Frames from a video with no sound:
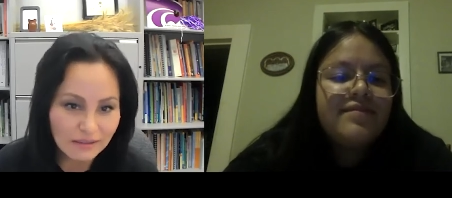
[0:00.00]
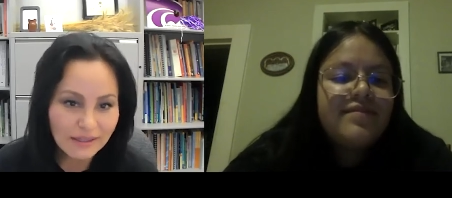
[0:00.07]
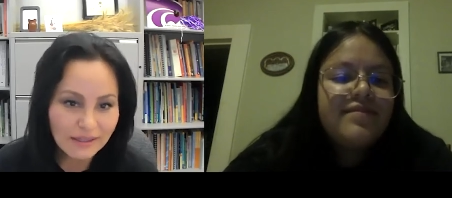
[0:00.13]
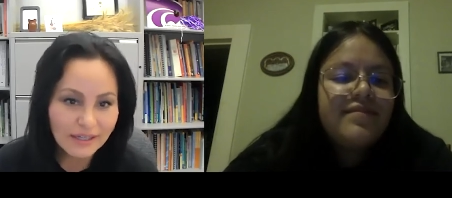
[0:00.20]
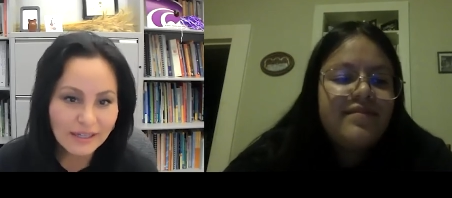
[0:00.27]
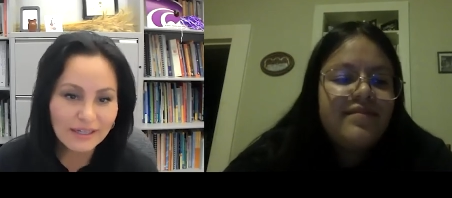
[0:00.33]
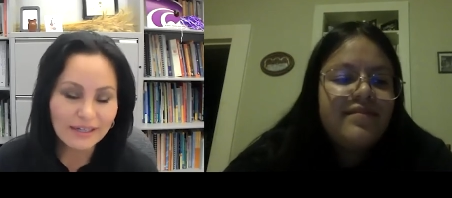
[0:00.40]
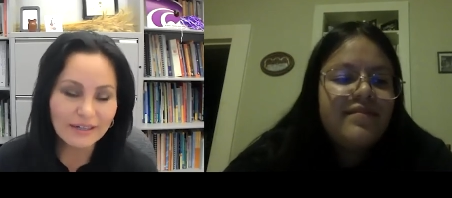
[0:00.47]

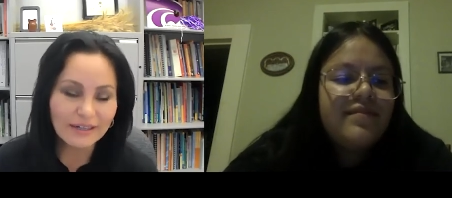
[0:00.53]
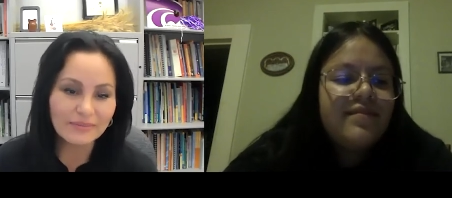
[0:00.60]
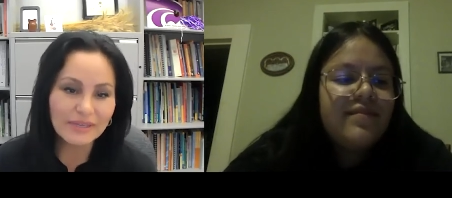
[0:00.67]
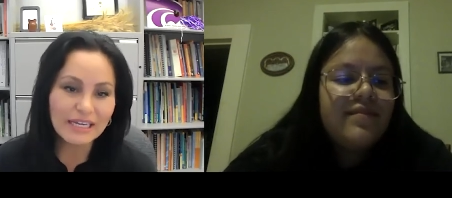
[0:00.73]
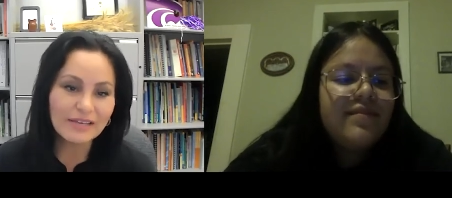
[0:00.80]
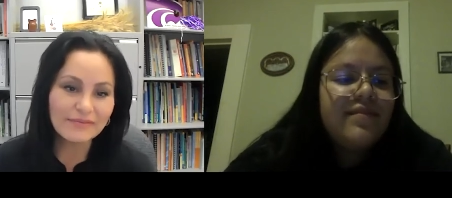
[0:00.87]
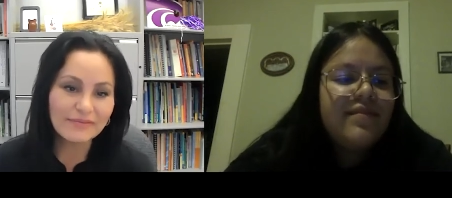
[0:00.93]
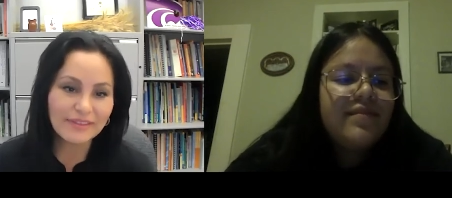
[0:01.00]
Speaker 1: Um, and
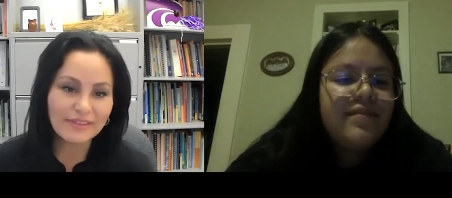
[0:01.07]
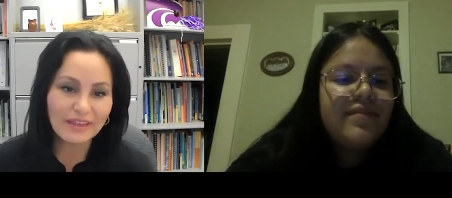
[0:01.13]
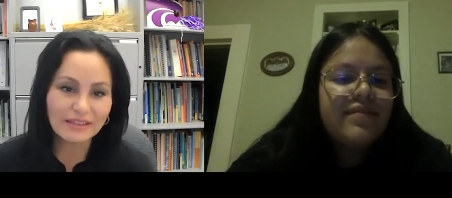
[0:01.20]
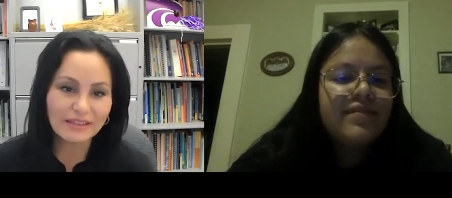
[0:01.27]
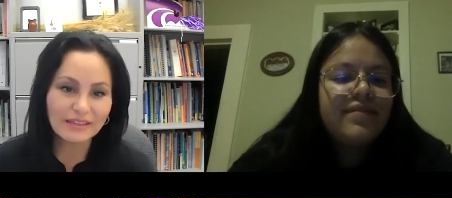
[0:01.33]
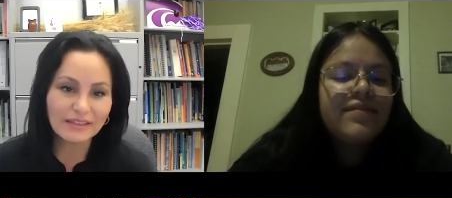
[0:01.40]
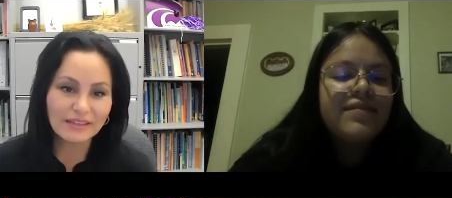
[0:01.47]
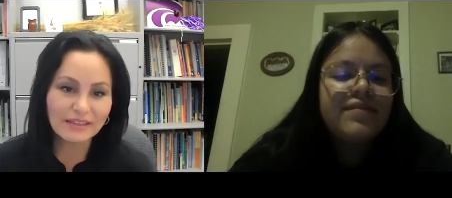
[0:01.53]
even then,
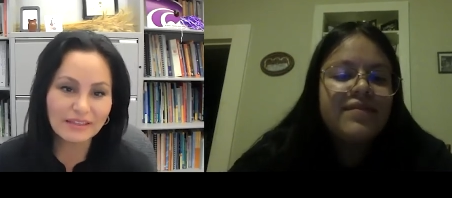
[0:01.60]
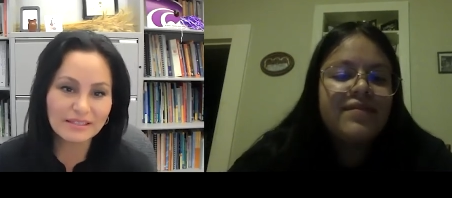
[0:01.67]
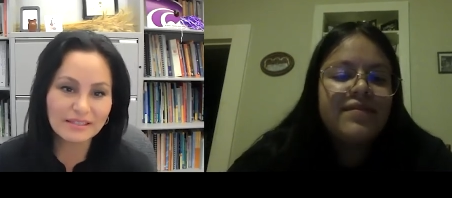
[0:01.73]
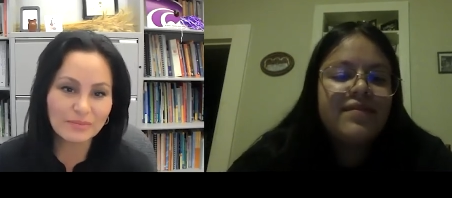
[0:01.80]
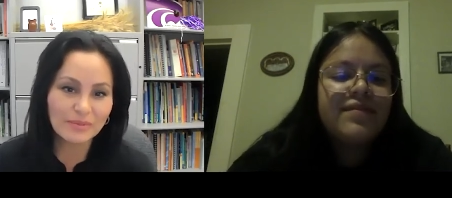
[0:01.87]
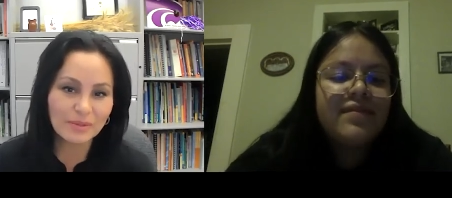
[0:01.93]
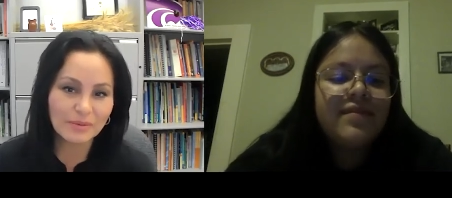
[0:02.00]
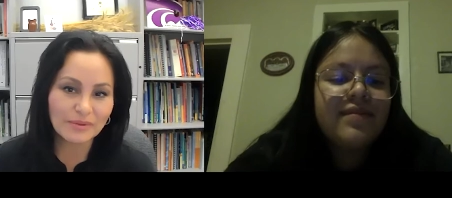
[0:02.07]
some people
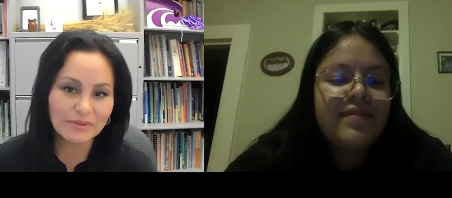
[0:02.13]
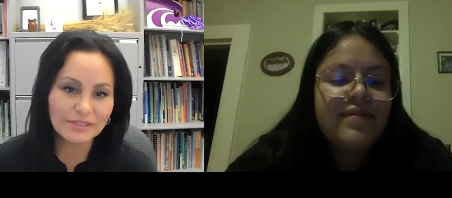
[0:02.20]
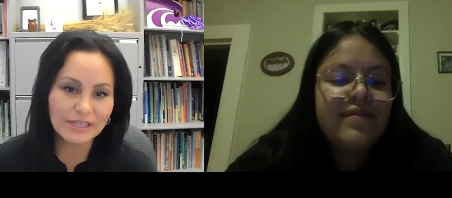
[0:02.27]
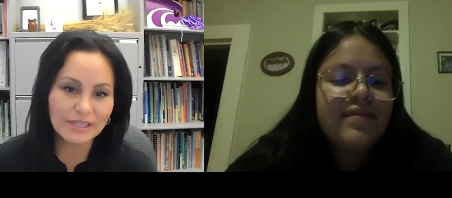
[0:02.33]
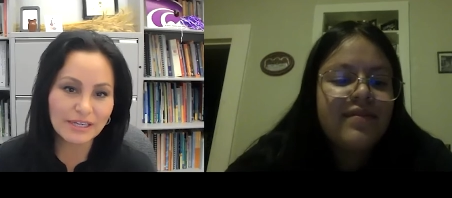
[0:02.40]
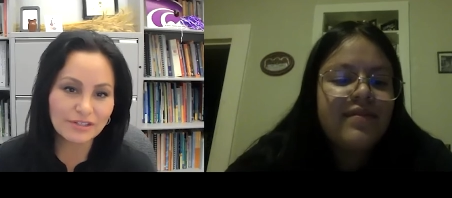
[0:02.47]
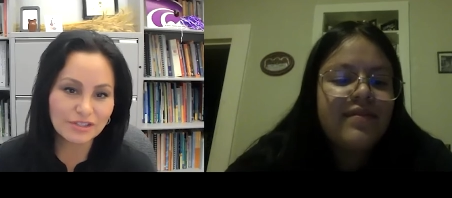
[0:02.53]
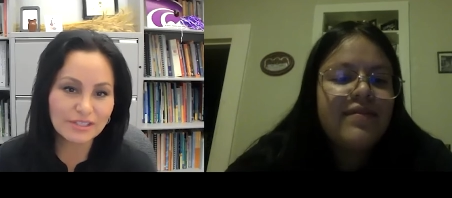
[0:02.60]
are saying
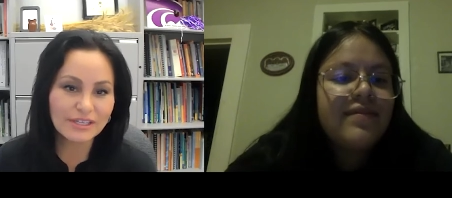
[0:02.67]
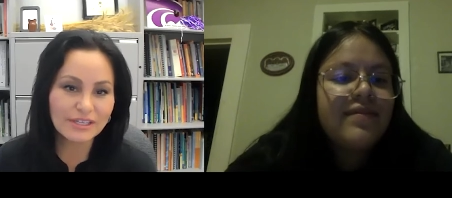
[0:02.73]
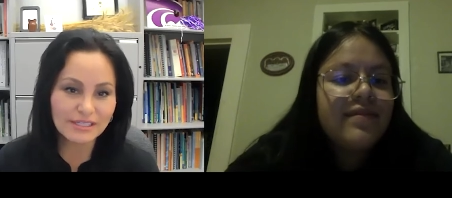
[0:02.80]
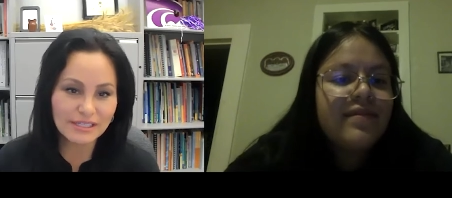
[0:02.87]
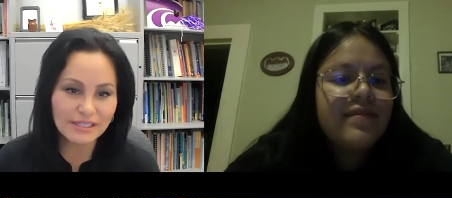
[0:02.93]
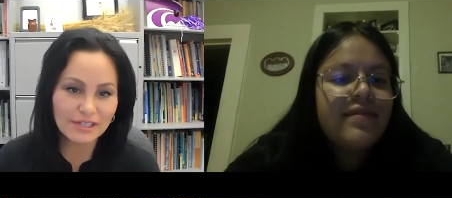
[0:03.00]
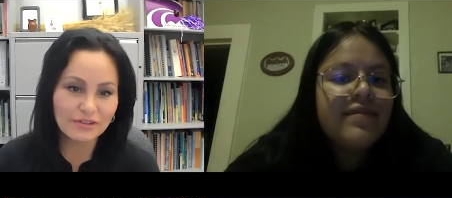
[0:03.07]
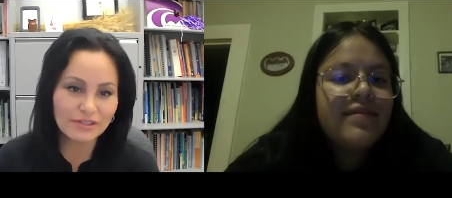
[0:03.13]
just continue
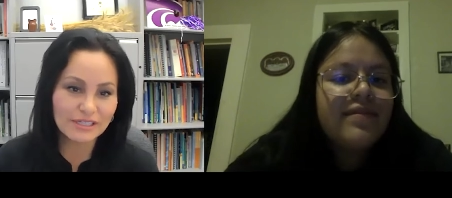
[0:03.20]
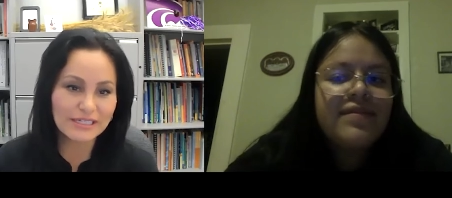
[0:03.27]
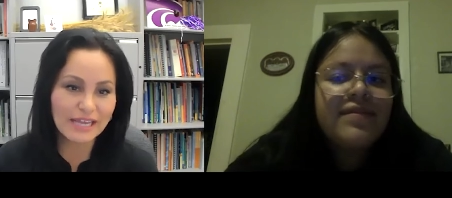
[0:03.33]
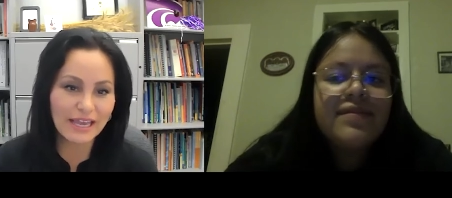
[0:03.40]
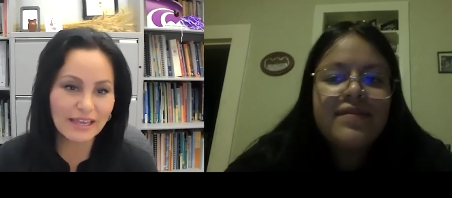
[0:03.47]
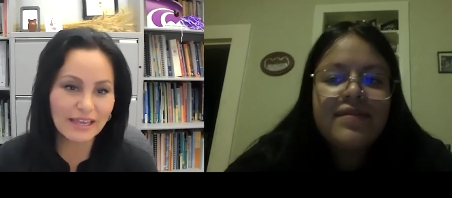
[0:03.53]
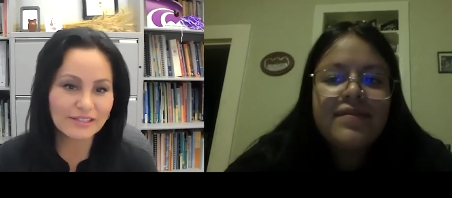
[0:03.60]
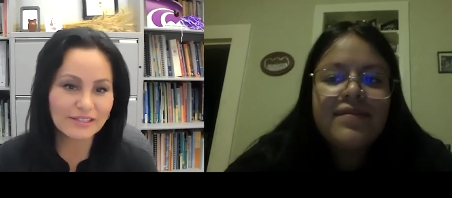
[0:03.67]
to,
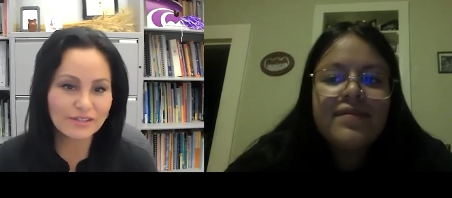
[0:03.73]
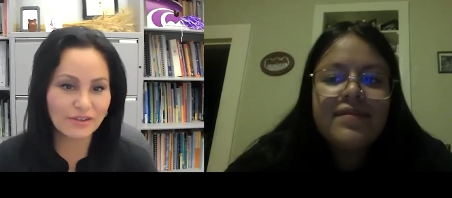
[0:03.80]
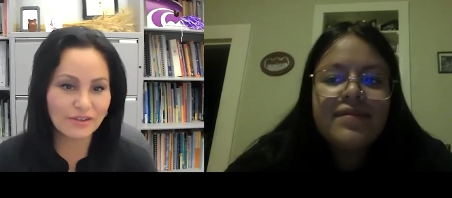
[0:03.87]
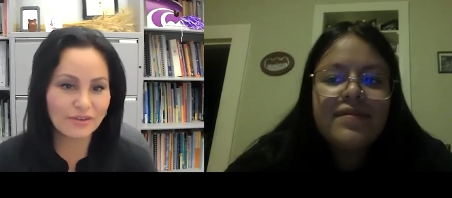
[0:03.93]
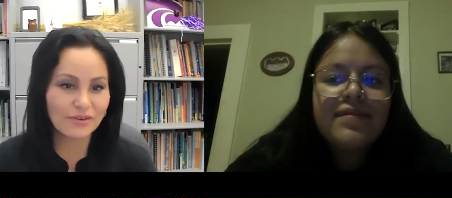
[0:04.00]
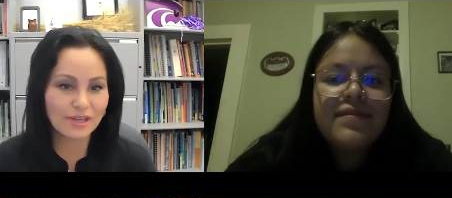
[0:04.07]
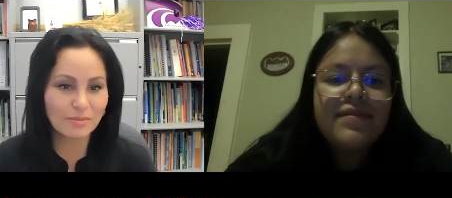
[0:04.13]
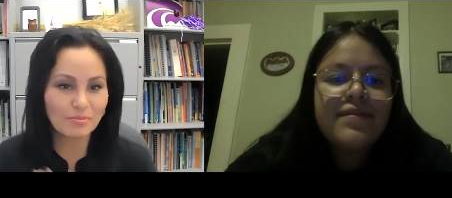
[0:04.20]
you could
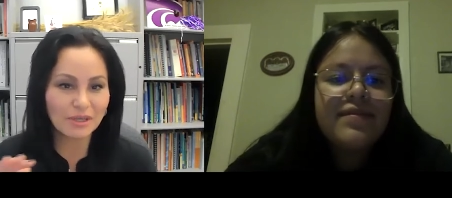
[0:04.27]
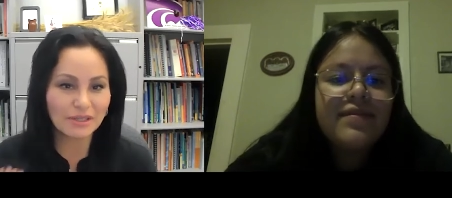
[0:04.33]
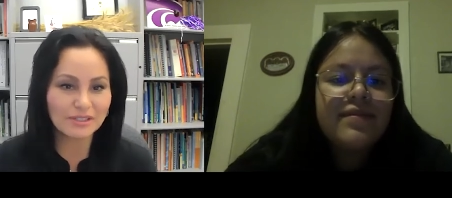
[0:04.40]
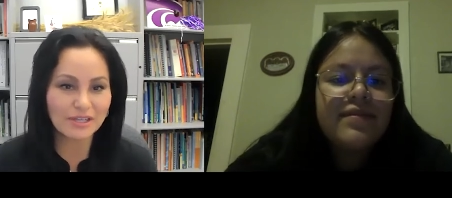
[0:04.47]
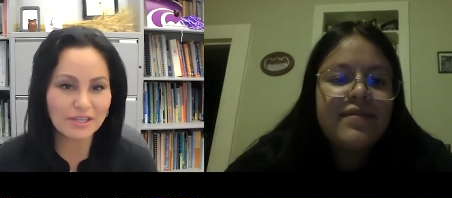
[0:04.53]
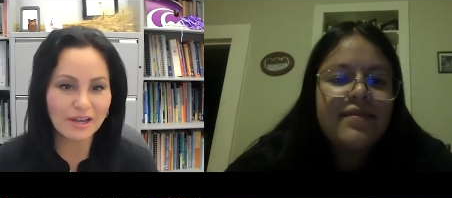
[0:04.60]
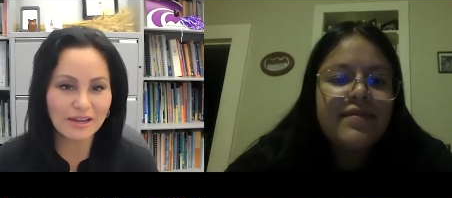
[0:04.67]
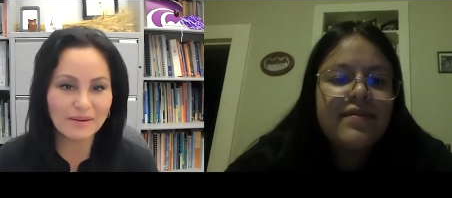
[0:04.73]
build on
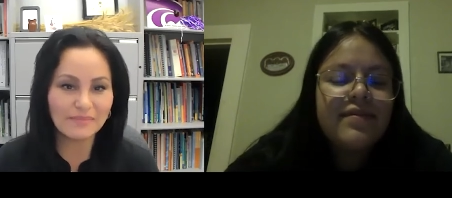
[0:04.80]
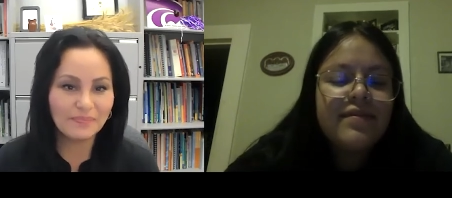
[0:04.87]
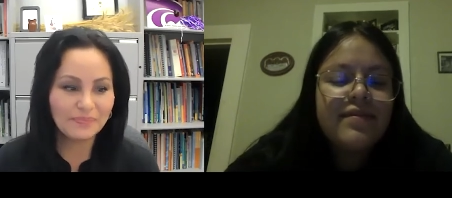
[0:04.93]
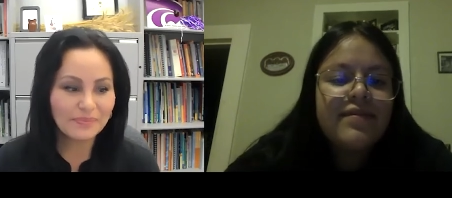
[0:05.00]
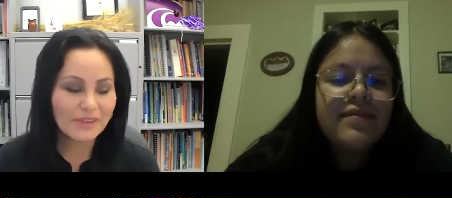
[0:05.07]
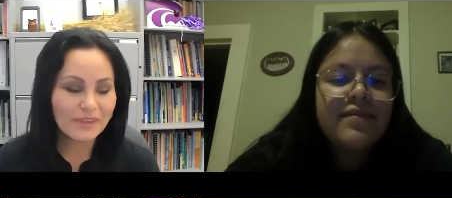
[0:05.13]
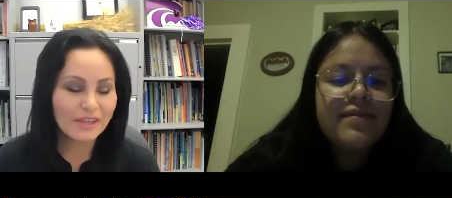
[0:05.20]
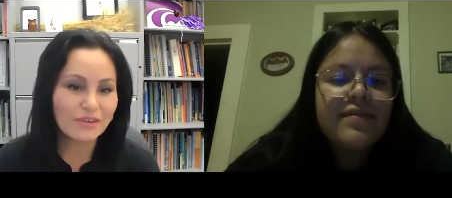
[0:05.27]

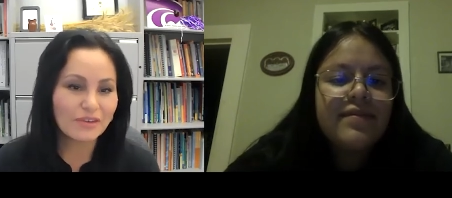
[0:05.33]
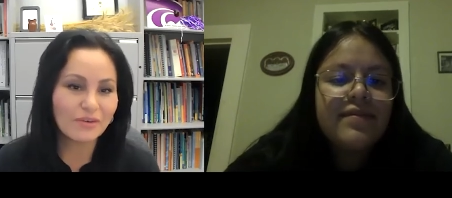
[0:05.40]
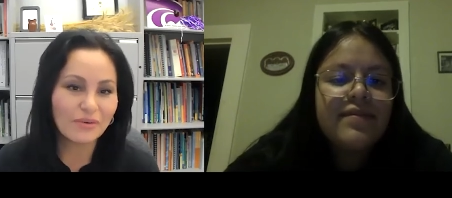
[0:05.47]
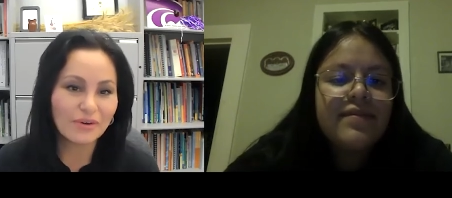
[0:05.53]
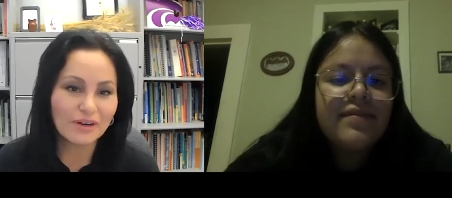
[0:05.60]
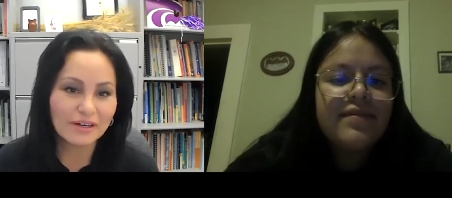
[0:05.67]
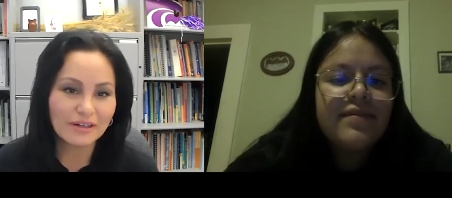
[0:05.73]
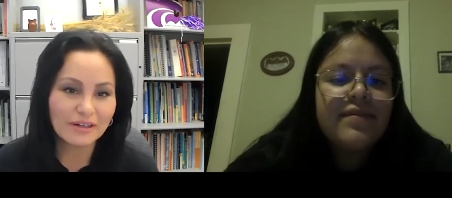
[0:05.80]
your,
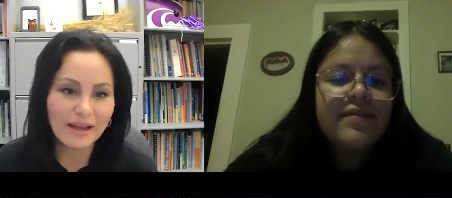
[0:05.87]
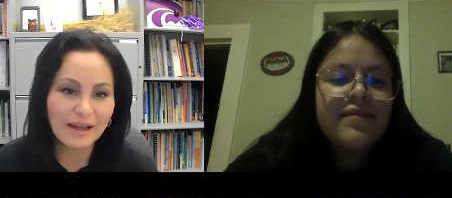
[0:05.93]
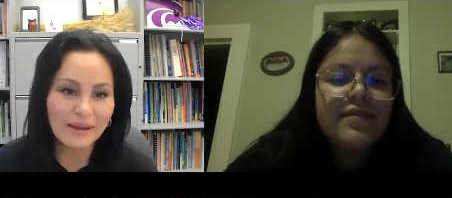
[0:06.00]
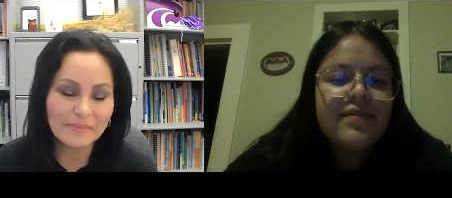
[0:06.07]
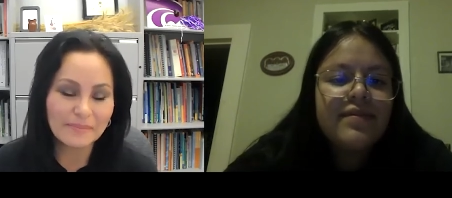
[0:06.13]
um,